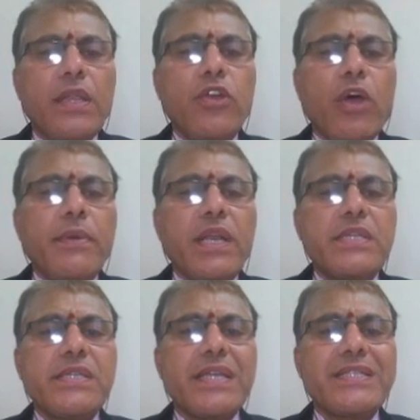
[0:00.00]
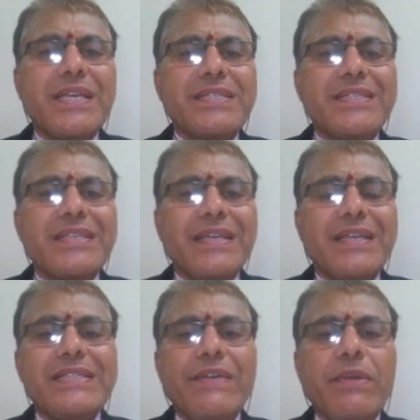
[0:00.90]
the nominal shear stress
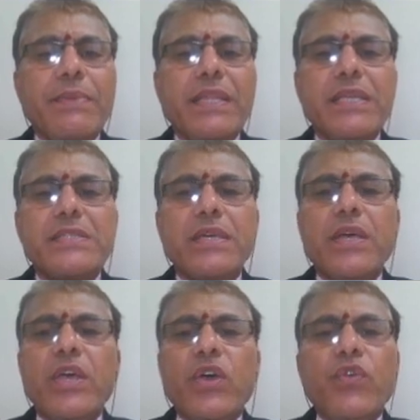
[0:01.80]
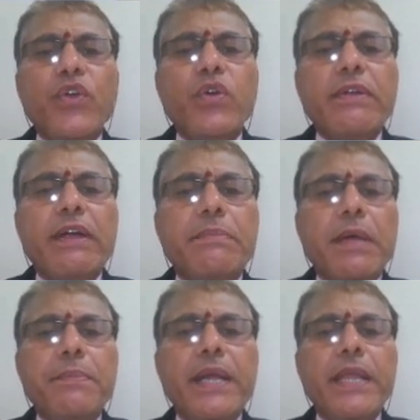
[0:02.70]
is given by this VU divided
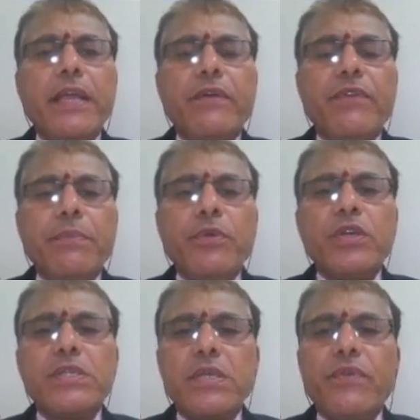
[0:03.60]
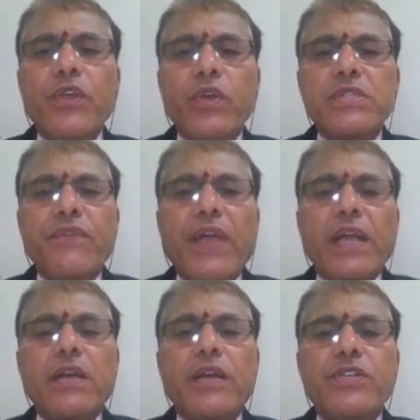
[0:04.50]
by BD, where VU is a
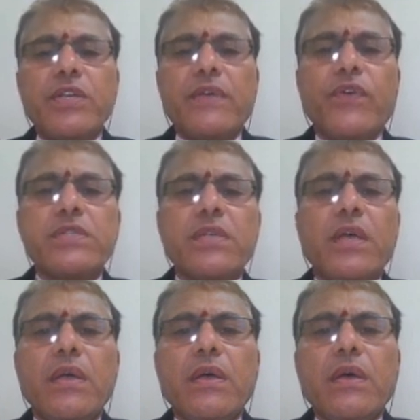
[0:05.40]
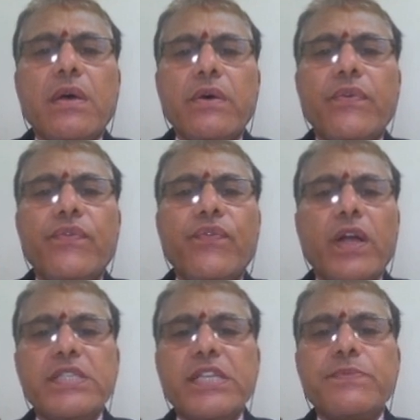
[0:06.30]
factor of shear force
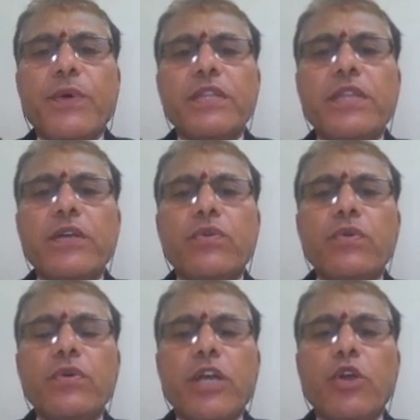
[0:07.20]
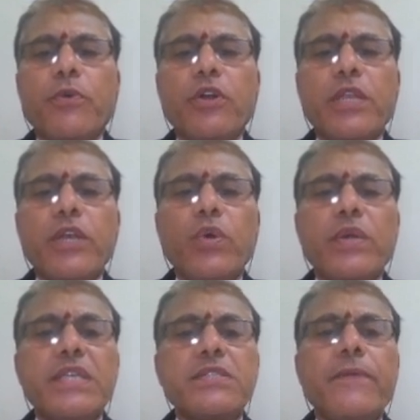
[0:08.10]
46.32 10 to the power 3
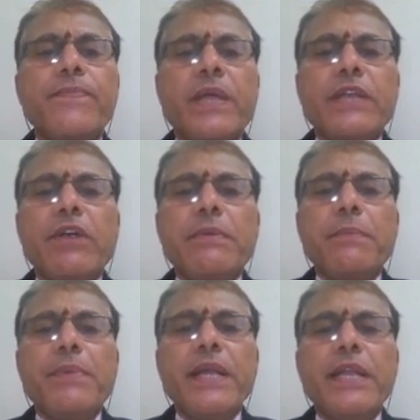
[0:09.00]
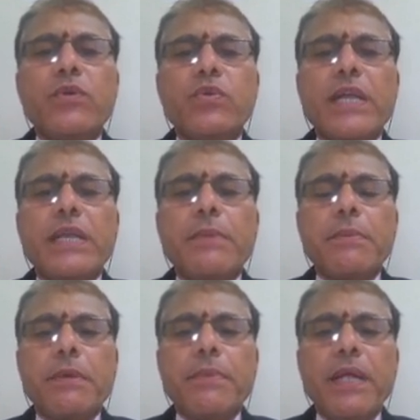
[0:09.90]
newtons divided by BD 230
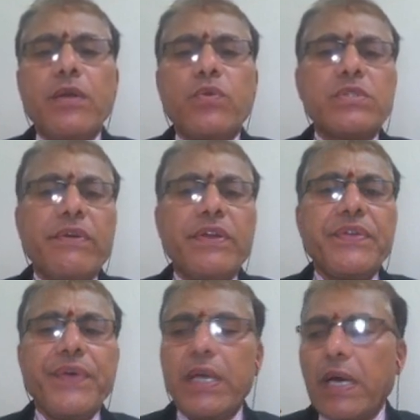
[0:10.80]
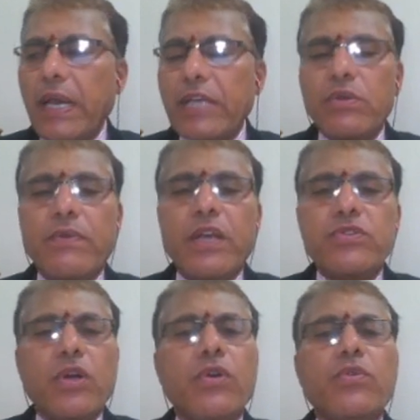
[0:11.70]
multiplied by 275. Our actual value
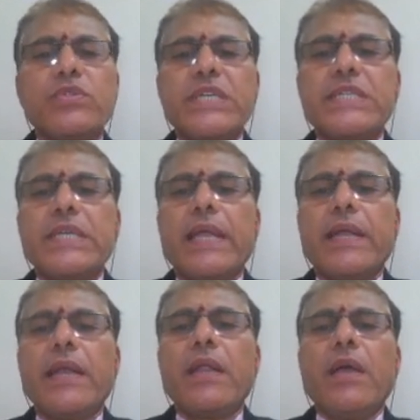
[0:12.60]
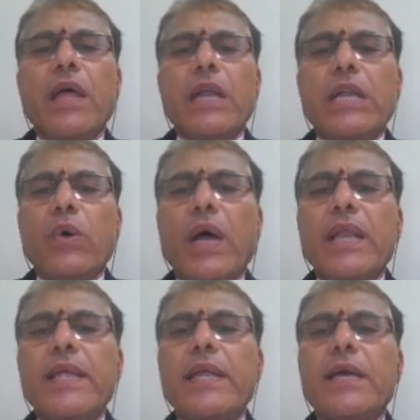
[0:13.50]
is equal to 269, right? Now
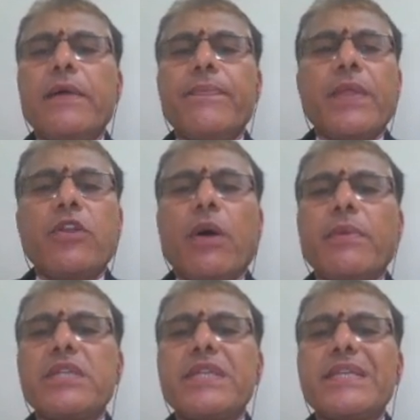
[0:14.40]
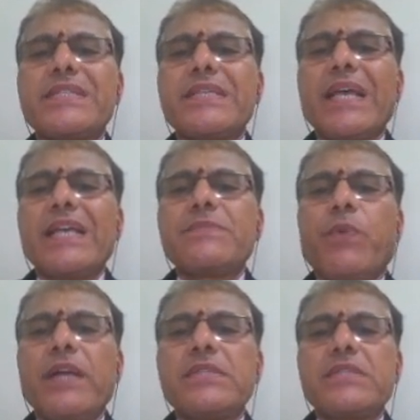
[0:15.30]
I'll get nominal shear stress as
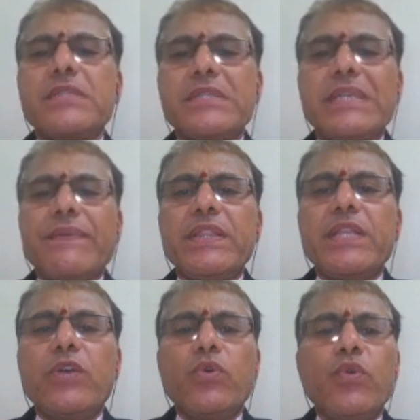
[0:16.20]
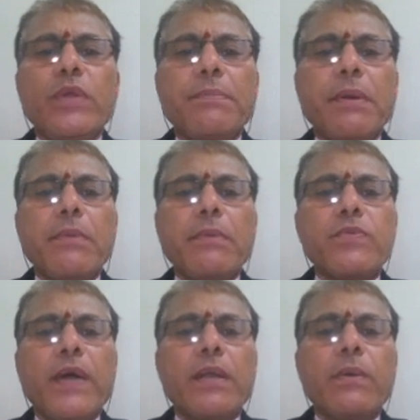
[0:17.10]
0.732 Newton per mm
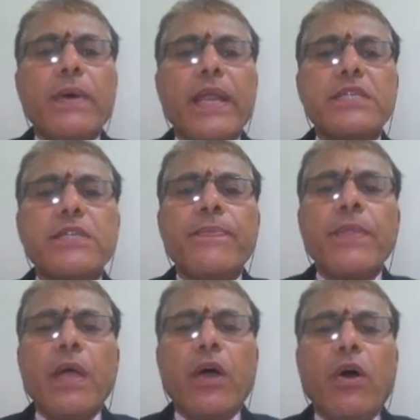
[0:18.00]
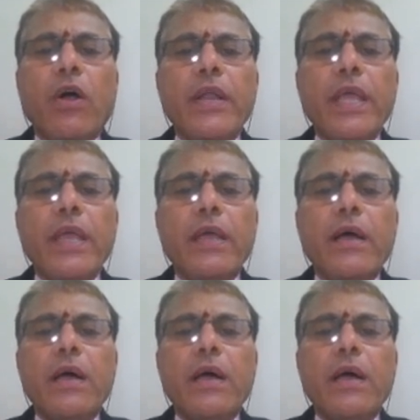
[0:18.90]
square, whereas I already